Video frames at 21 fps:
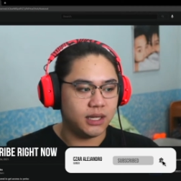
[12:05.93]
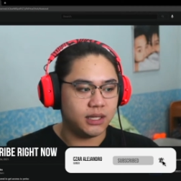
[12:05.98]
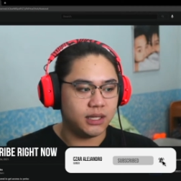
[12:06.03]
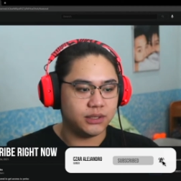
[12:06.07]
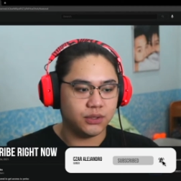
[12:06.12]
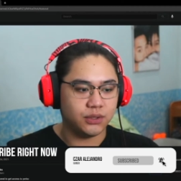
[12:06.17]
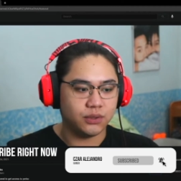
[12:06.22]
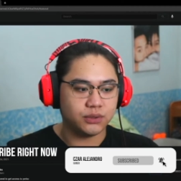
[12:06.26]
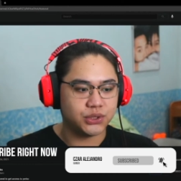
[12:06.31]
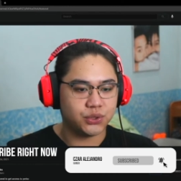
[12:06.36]

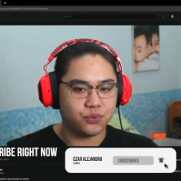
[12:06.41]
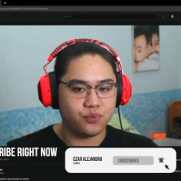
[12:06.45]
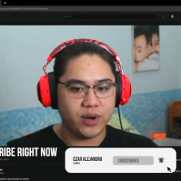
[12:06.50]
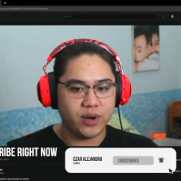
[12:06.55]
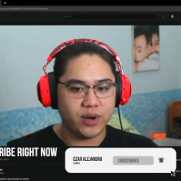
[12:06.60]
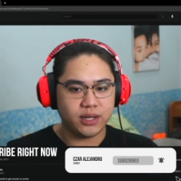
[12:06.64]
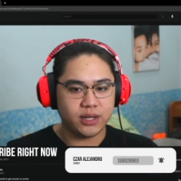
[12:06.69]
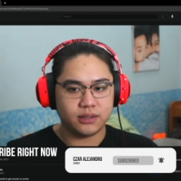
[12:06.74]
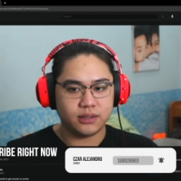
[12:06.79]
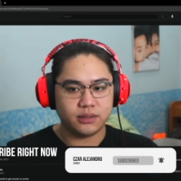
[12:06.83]
Don't
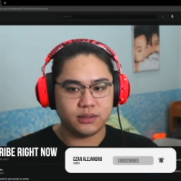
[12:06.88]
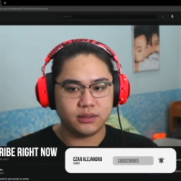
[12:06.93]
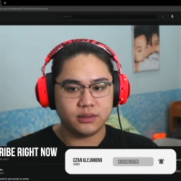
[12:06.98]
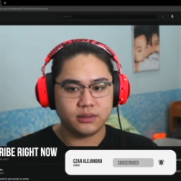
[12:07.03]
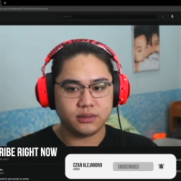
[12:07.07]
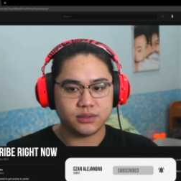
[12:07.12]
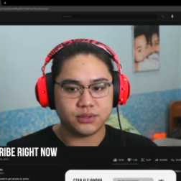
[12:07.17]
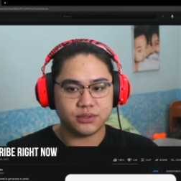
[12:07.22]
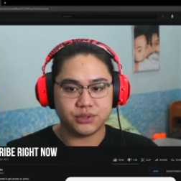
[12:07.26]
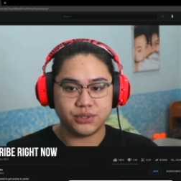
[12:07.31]
surrender,
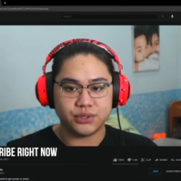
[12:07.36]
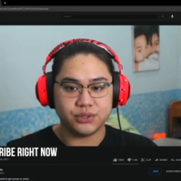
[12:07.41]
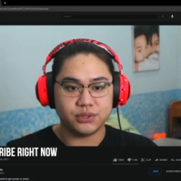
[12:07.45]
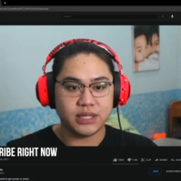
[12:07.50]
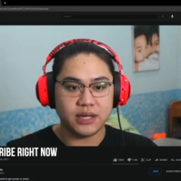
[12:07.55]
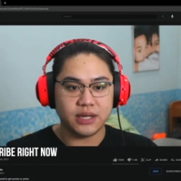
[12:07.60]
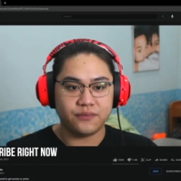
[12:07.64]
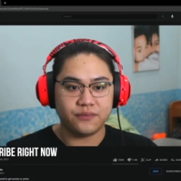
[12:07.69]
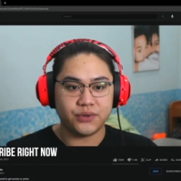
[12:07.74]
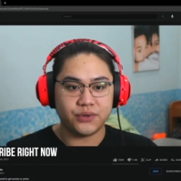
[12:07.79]
because you'll
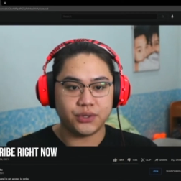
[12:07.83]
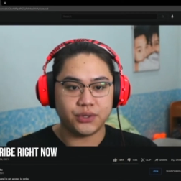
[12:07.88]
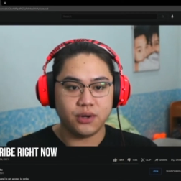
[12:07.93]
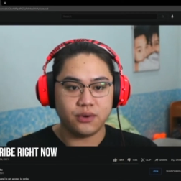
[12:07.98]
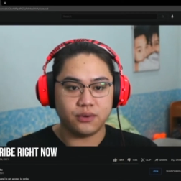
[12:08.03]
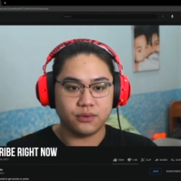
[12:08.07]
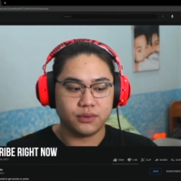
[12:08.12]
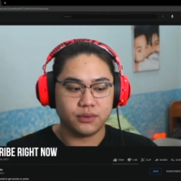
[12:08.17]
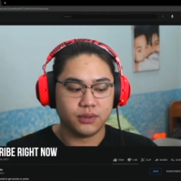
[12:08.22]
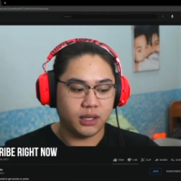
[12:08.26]
never
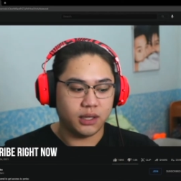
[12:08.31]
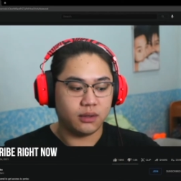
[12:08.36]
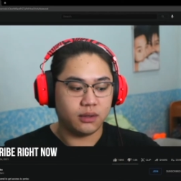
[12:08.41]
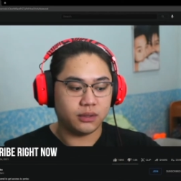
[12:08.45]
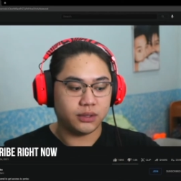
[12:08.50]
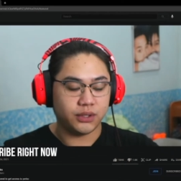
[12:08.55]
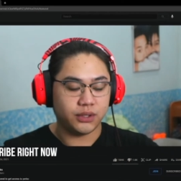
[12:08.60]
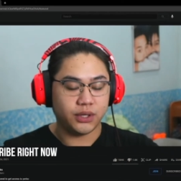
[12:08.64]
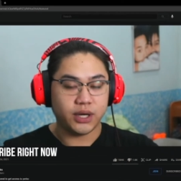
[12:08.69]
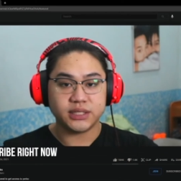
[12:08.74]
know.
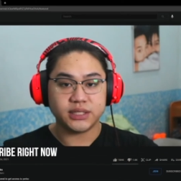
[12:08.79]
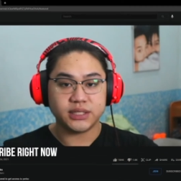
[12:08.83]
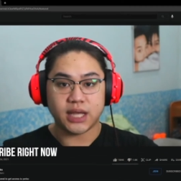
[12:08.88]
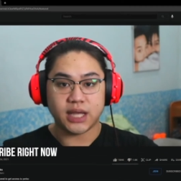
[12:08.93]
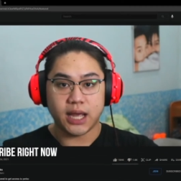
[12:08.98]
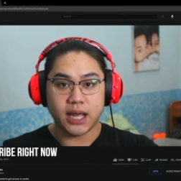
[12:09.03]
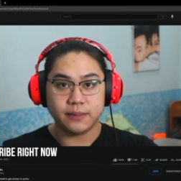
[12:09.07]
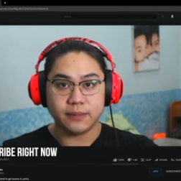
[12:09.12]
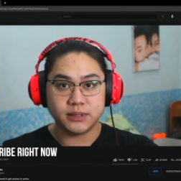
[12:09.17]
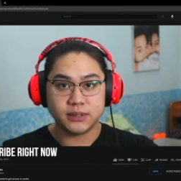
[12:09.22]
There are
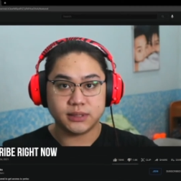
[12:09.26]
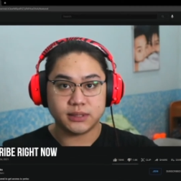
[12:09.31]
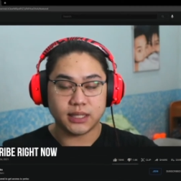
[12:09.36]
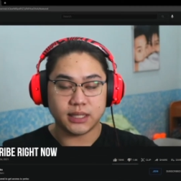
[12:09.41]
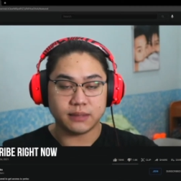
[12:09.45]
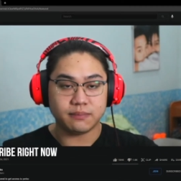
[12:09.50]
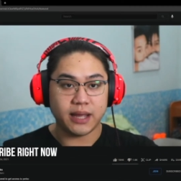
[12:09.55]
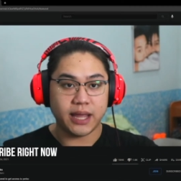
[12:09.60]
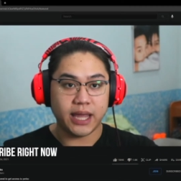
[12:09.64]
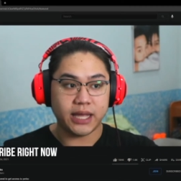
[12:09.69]
times
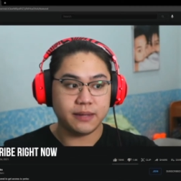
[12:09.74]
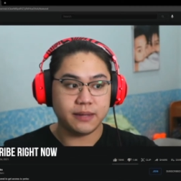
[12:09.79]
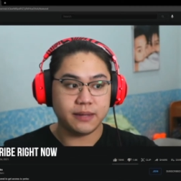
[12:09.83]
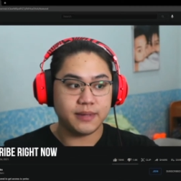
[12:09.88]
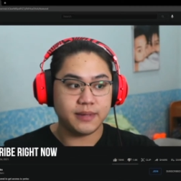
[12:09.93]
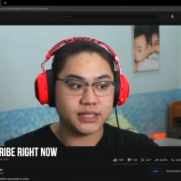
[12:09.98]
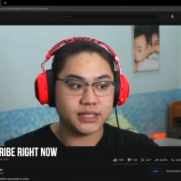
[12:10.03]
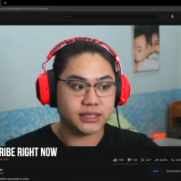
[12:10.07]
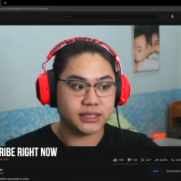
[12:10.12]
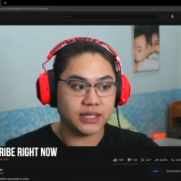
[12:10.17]
that my enemy
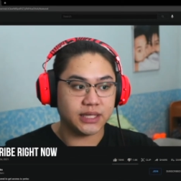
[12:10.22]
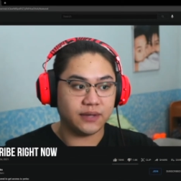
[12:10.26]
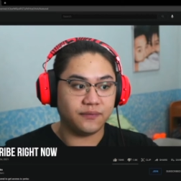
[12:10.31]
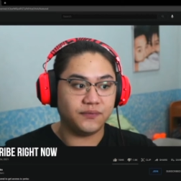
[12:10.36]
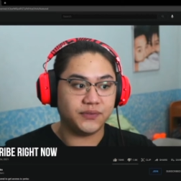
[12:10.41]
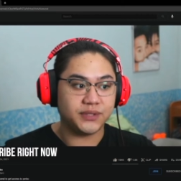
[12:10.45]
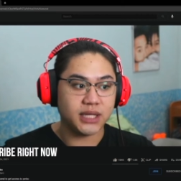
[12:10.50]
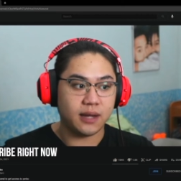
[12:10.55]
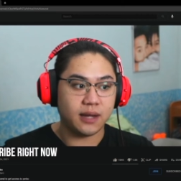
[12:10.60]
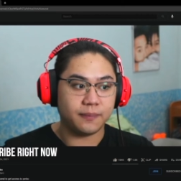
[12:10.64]
just
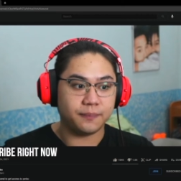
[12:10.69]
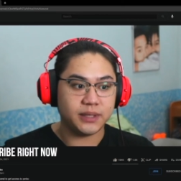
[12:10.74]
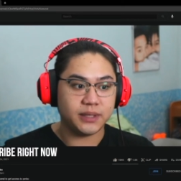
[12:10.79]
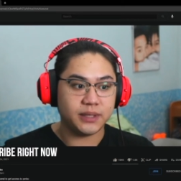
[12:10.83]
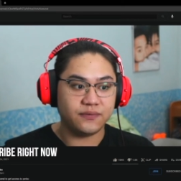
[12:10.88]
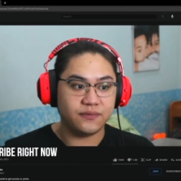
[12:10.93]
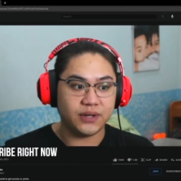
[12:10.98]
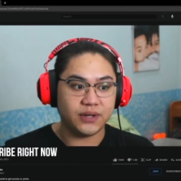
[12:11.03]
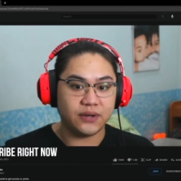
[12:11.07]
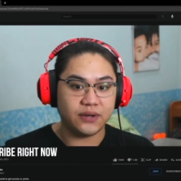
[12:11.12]
gives up,
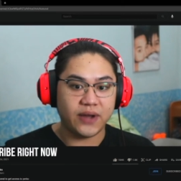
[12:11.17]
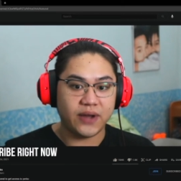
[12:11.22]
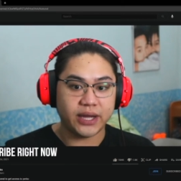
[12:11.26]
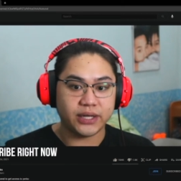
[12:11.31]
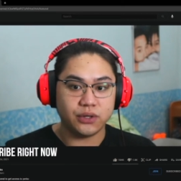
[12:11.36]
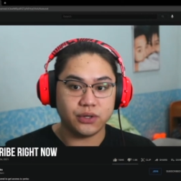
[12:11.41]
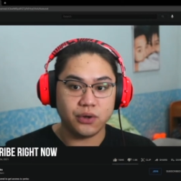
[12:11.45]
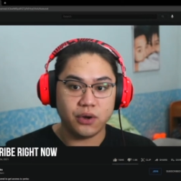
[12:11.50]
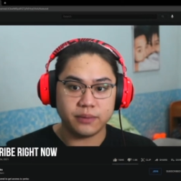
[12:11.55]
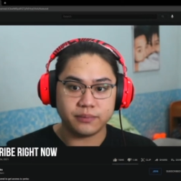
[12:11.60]
even if I
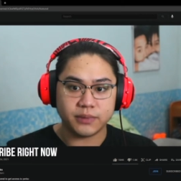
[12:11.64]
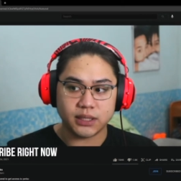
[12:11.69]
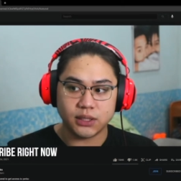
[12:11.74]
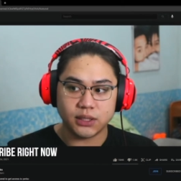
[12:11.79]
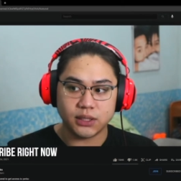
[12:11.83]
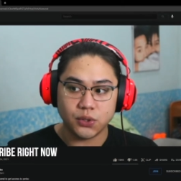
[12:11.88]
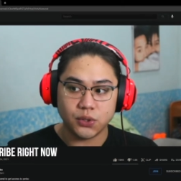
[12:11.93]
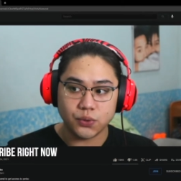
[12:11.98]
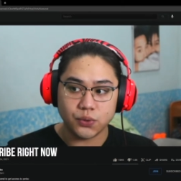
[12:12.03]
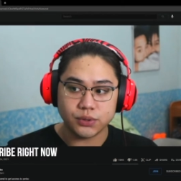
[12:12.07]
know I'm gonna
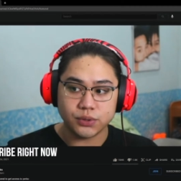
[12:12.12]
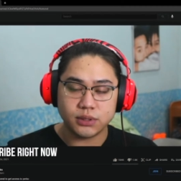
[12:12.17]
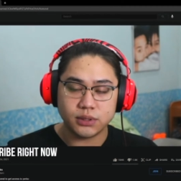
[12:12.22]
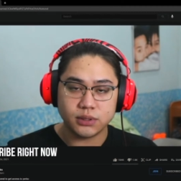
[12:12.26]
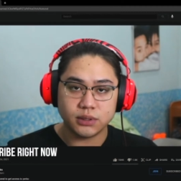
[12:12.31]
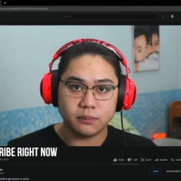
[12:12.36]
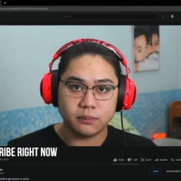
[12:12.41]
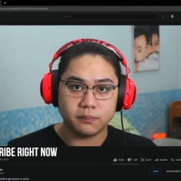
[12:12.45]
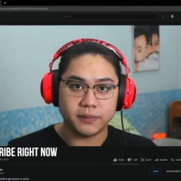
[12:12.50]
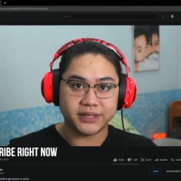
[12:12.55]
lose,
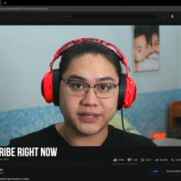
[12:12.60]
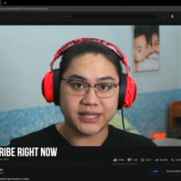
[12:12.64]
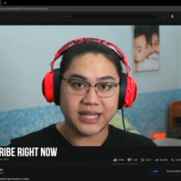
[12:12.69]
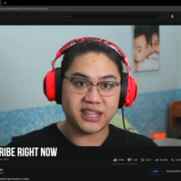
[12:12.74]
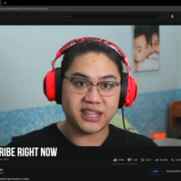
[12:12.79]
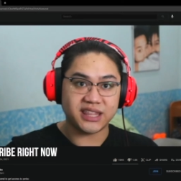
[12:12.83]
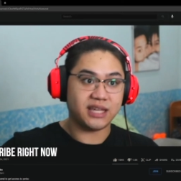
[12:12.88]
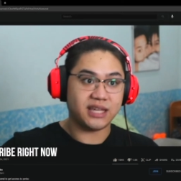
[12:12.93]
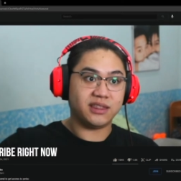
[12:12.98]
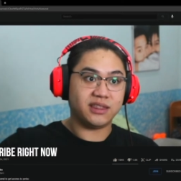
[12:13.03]
but they
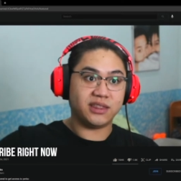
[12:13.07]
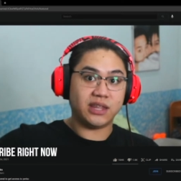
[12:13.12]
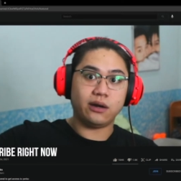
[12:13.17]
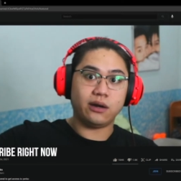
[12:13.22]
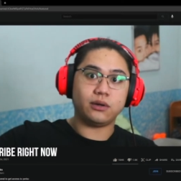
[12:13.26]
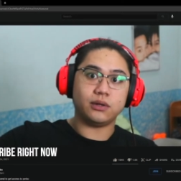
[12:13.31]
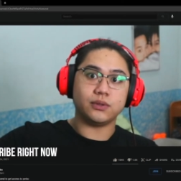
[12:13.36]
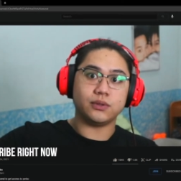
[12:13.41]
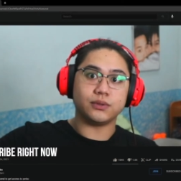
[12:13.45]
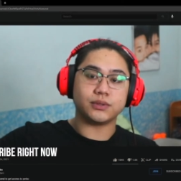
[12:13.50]
think
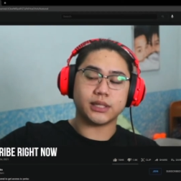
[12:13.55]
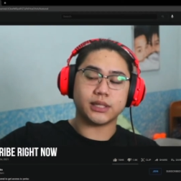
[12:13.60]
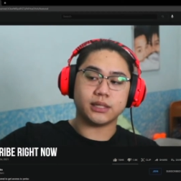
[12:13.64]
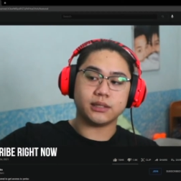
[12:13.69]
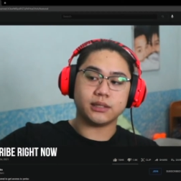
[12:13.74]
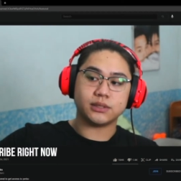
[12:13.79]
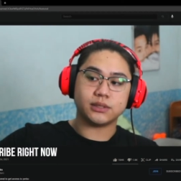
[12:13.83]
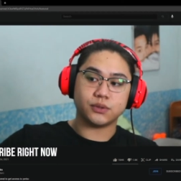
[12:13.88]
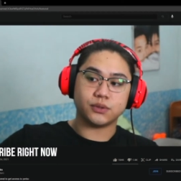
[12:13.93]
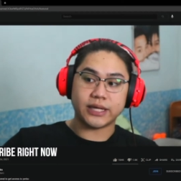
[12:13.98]
they're losing,
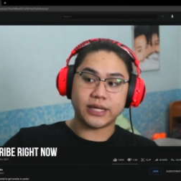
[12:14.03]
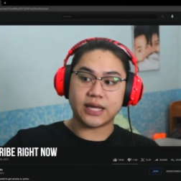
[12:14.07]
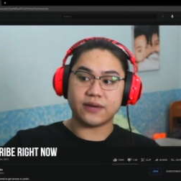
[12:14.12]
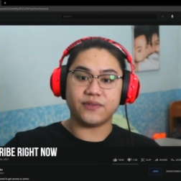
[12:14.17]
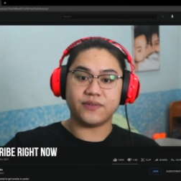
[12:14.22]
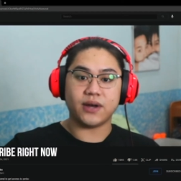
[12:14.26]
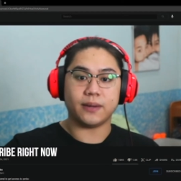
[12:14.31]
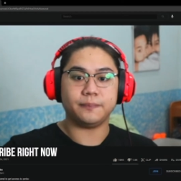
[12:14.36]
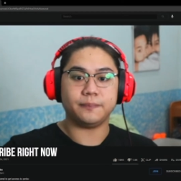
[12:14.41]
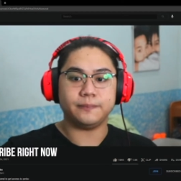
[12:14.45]
so they give
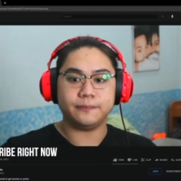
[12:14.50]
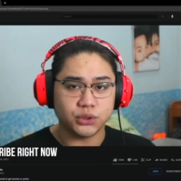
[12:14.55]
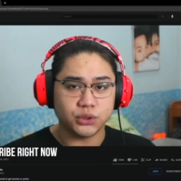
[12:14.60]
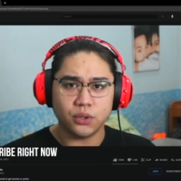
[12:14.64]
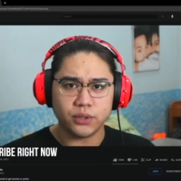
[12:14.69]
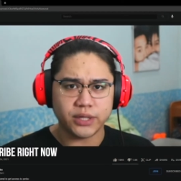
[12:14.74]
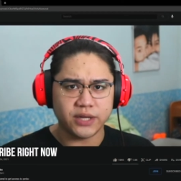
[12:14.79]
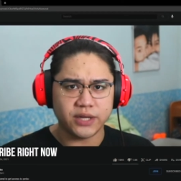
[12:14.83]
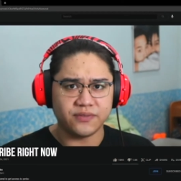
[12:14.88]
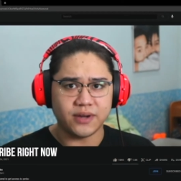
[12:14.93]
up. So
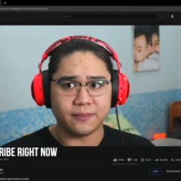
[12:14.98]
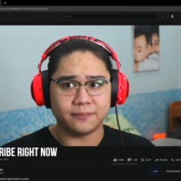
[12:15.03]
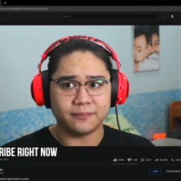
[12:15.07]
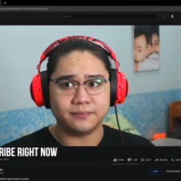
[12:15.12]
don't give up